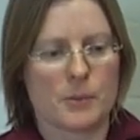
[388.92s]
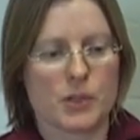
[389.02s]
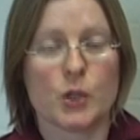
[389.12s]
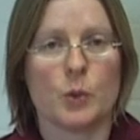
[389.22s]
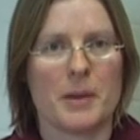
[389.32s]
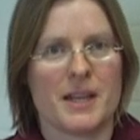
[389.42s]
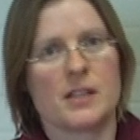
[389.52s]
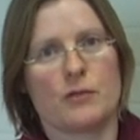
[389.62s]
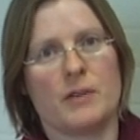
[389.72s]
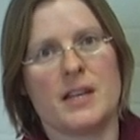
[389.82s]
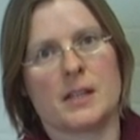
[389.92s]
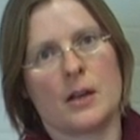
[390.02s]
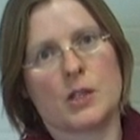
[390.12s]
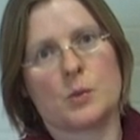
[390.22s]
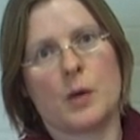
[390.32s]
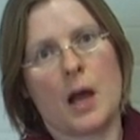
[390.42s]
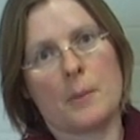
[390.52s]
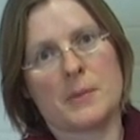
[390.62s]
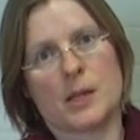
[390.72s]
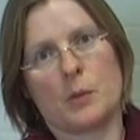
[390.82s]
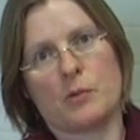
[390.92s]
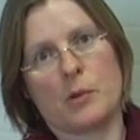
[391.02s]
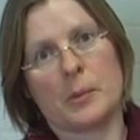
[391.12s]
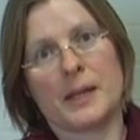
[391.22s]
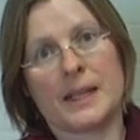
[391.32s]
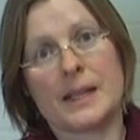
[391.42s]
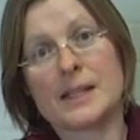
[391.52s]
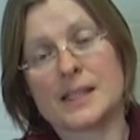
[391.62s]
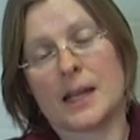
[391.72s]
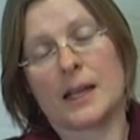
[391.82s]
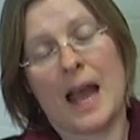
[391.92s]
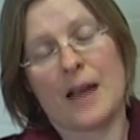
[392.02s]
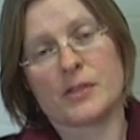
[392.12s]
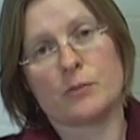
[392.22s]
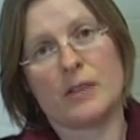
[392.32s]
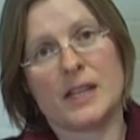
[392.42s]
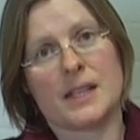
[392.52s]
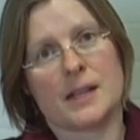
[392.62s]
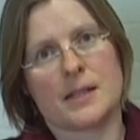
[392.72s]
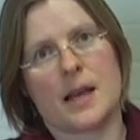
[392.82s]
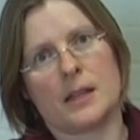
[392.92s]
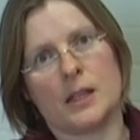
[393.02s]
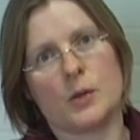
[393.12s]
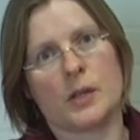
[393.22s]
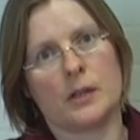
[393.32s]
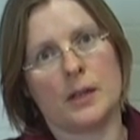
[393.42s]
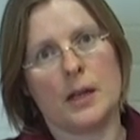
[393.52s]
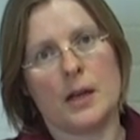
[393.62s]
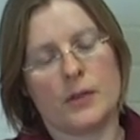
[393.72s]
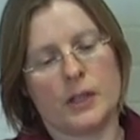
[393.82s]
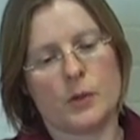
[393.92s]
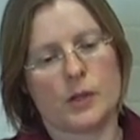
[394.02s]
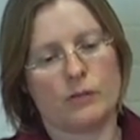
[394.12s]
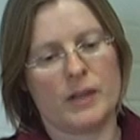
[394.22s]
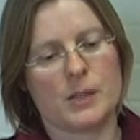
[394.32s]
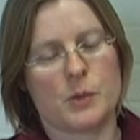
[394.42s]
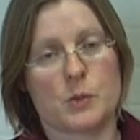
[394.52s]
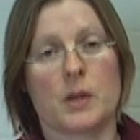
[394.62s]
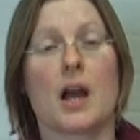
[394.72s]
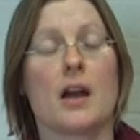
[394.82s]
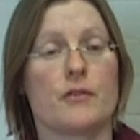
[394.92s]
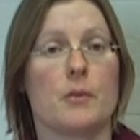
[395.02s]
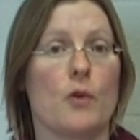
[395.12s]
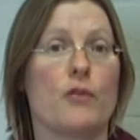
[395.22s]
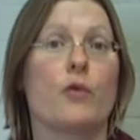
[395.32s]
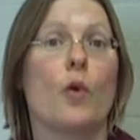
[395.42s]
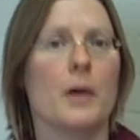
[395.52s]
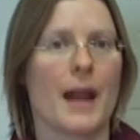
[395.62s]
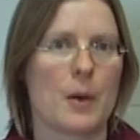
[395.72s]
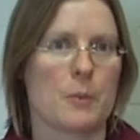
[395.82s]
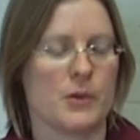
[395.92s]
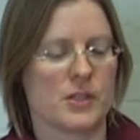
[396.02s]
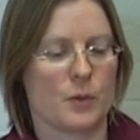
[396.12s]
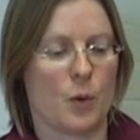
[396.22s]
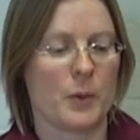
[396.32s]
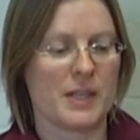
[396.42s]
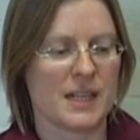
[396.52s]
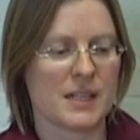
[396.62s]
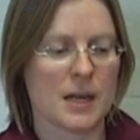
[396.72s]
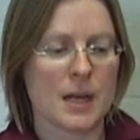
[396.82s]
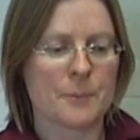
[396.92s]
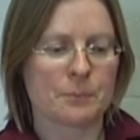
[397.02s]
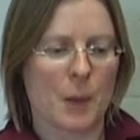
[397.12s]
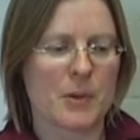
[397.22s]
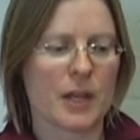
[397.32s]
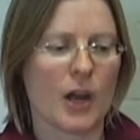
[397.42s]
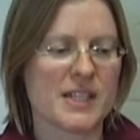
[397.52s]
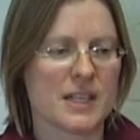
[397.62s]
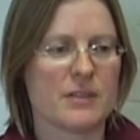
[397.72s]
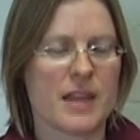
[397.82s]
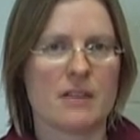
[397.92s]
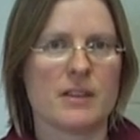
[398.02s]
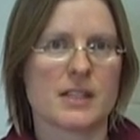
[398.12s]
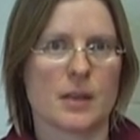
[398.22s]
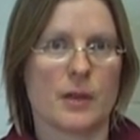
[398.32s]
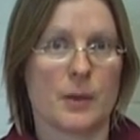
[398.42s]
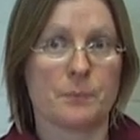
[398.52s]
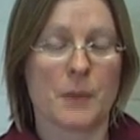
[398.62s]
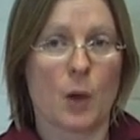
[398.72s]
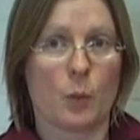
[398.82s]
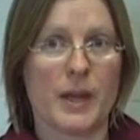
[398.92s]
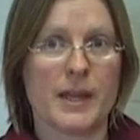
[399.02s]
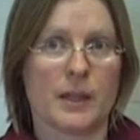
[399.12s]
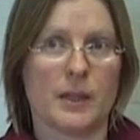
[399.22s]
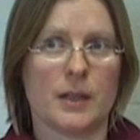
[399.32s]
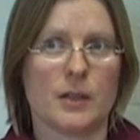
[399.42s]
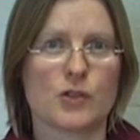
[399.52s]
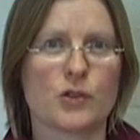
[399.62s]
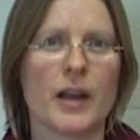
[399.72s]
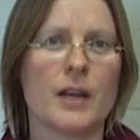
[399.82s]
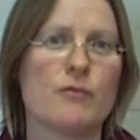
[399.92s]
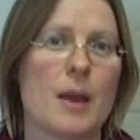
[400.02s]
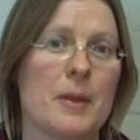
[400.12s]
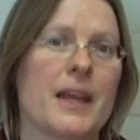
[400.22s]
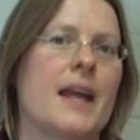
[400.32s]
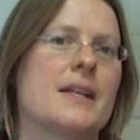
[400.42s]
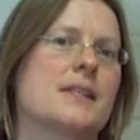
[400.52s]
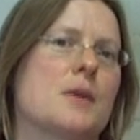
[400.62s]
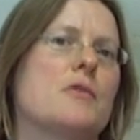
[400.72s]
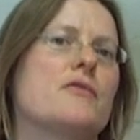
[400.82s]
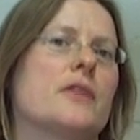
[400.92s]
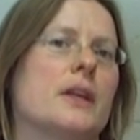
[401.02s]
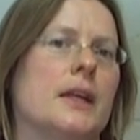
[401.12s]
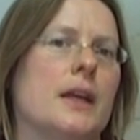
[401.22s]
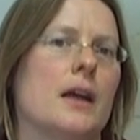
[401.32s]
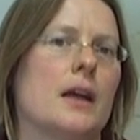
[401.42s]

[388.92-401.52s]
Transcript: to a piece of research. So we'll probably have some readings there that you can read, which were kind of the more formal outputs of what we did. But the idea there is so that we can try and replicate some of the